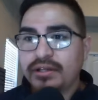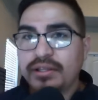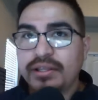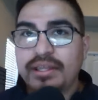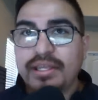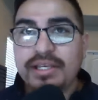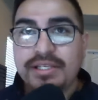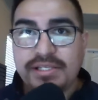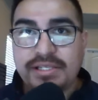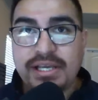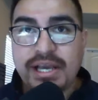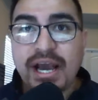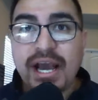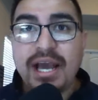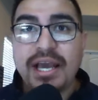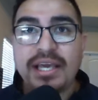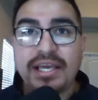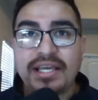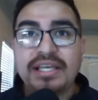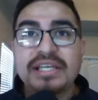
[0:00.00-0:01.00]
This
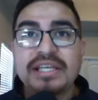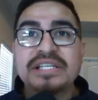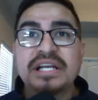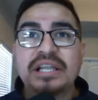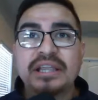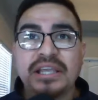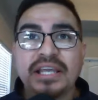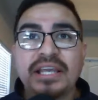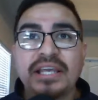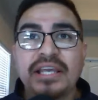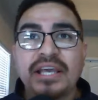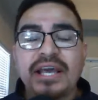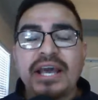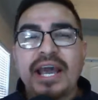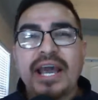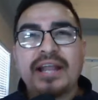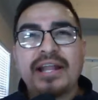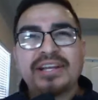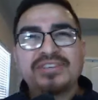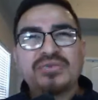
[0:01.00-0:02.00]
guy is elite.
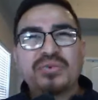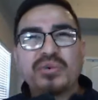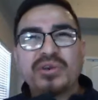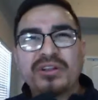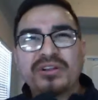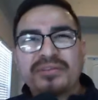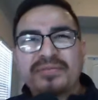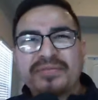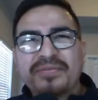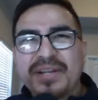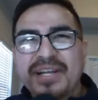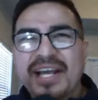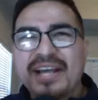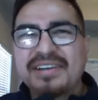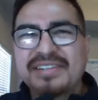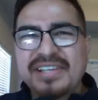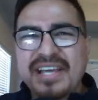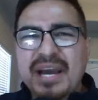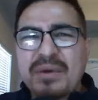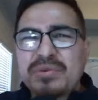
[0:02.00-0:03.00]
And that's what we learned from the
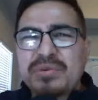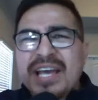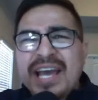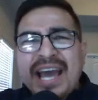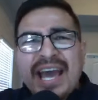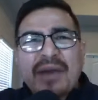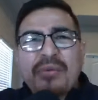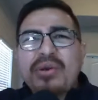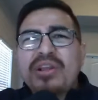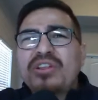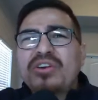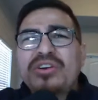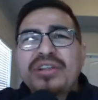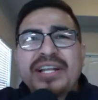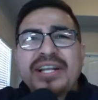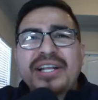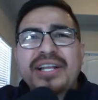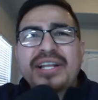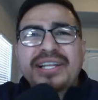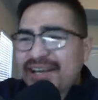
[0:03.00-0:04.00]
Dallas Cowboys. And we
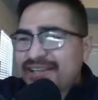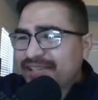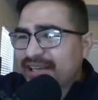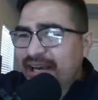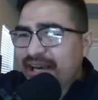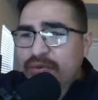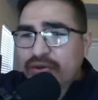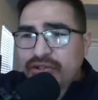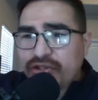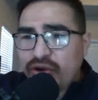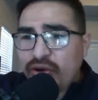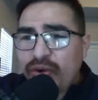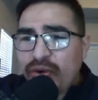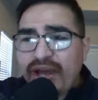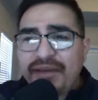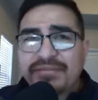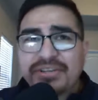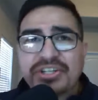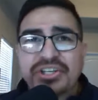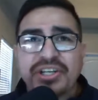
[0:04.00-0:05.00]
learned that the Dallas Cowboys
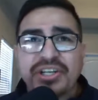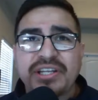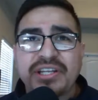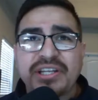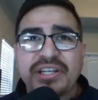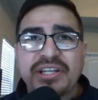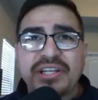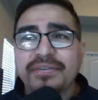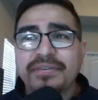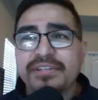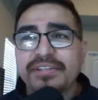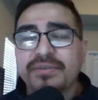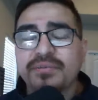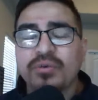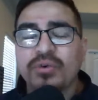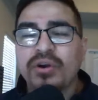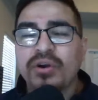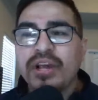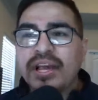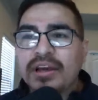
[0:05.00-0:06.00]
don't have a shitty defense
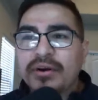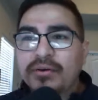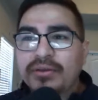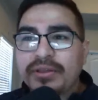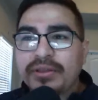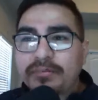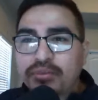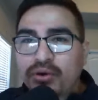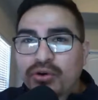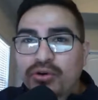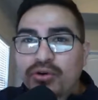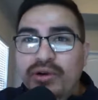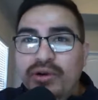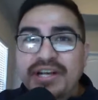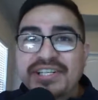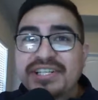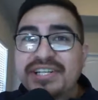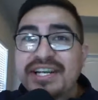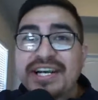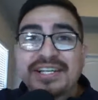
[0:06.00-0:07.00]
anymore. The
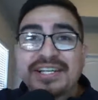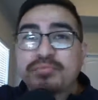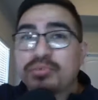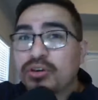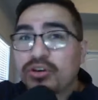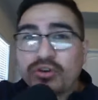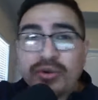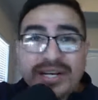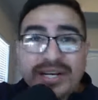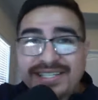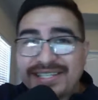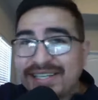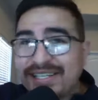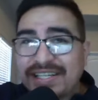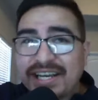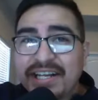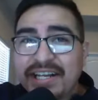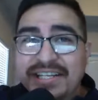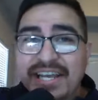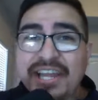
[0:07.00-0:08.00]
progression has progressed and
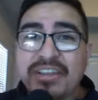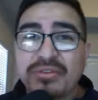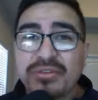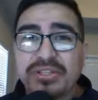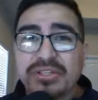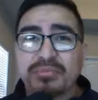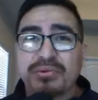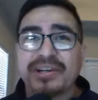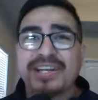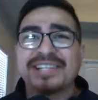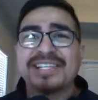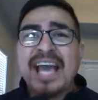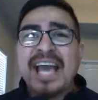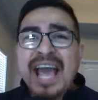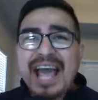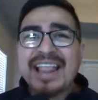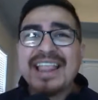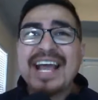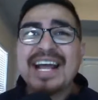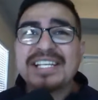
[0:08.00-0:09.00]
it's continued to progress.
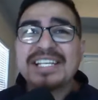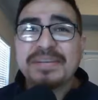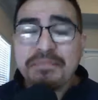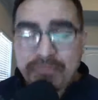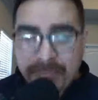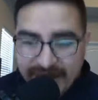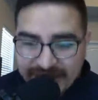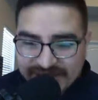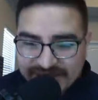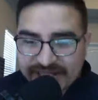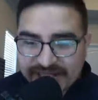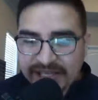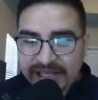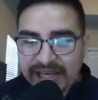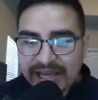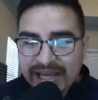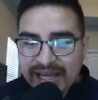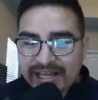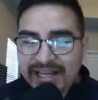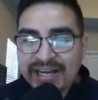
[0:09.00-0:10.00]
And that's
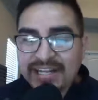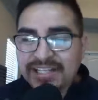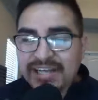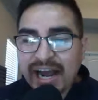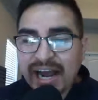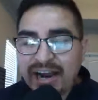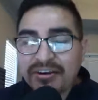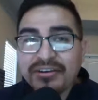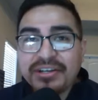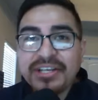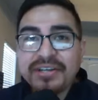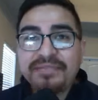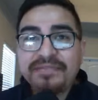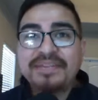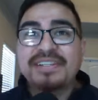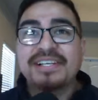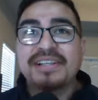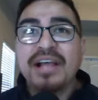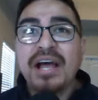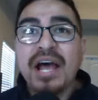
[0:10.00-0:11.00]
missing an entire
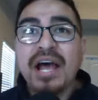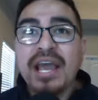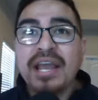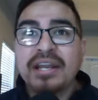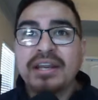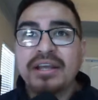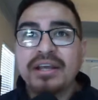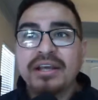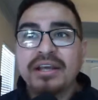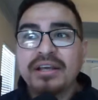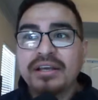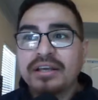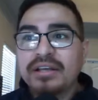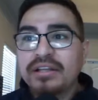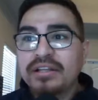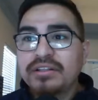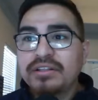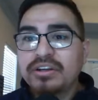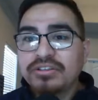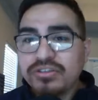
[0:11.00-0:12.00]
defensive line.
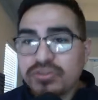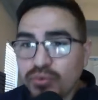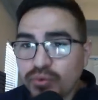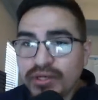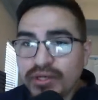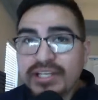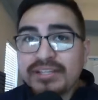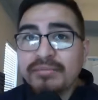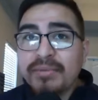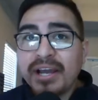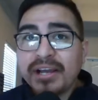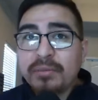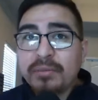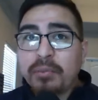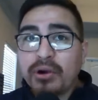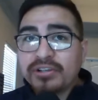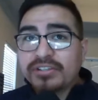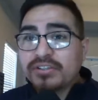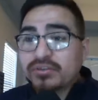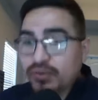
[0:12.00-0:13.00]
There's a reason Micah
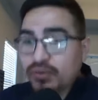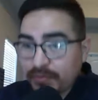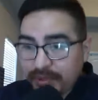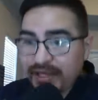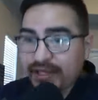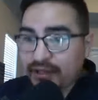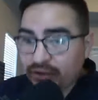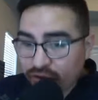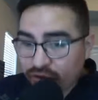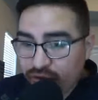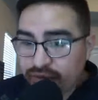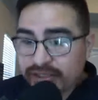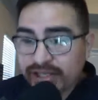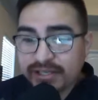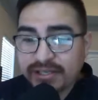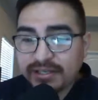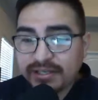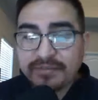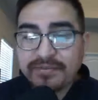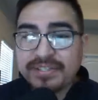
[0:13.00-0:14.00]
Parsons was being used
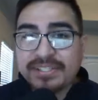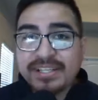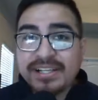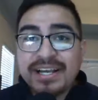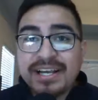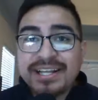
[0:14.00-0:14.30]
at the defensive